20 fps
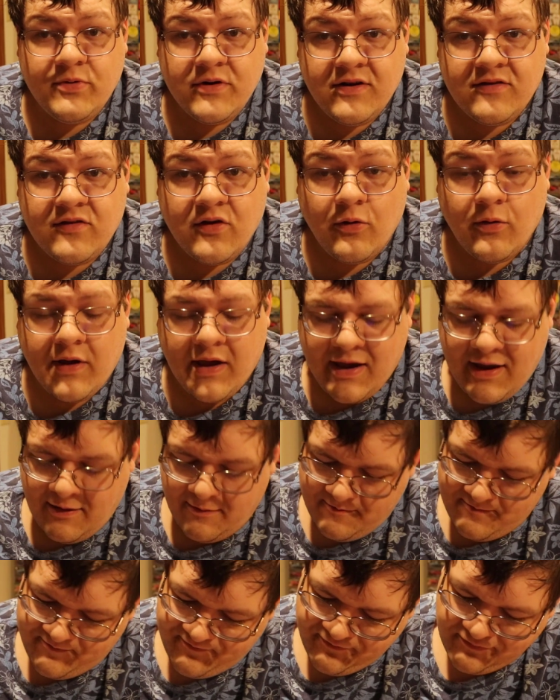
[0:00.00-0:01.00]
but it's okay.
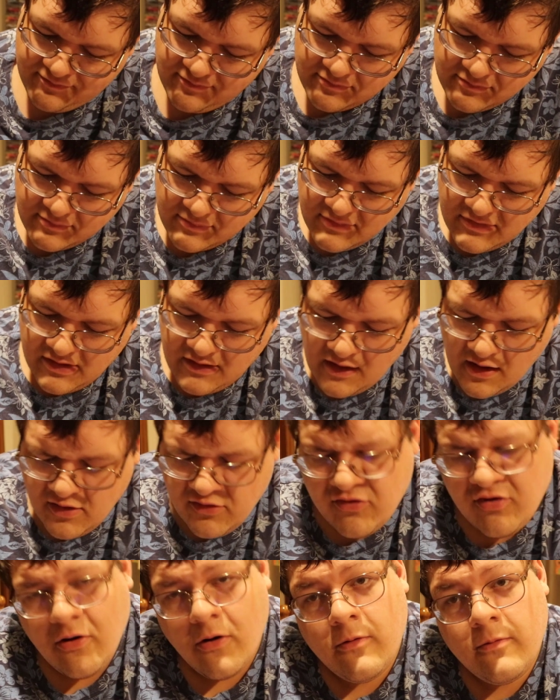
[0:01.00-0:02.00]

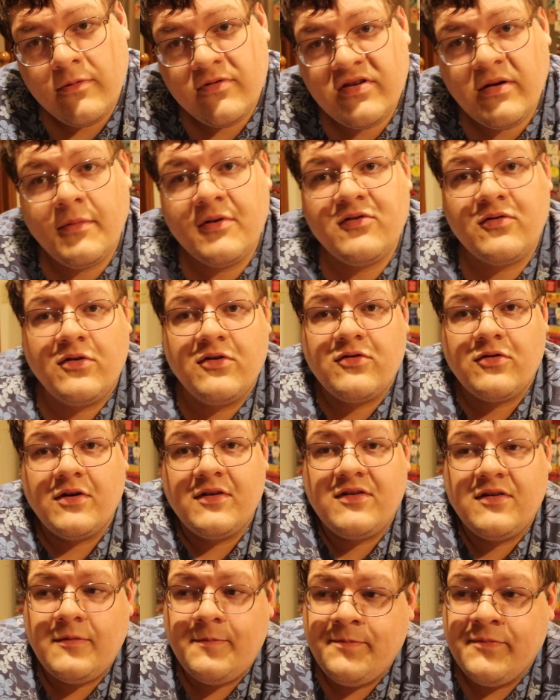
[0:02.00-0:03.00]
So, Summon
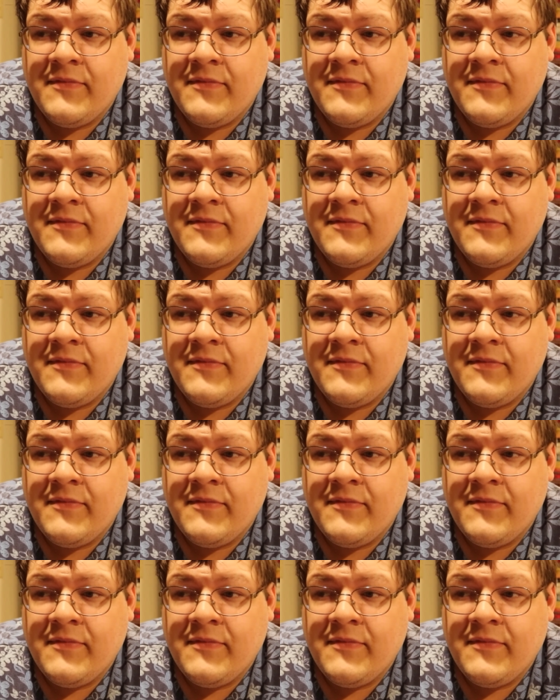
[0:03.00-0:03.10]
Sorceress.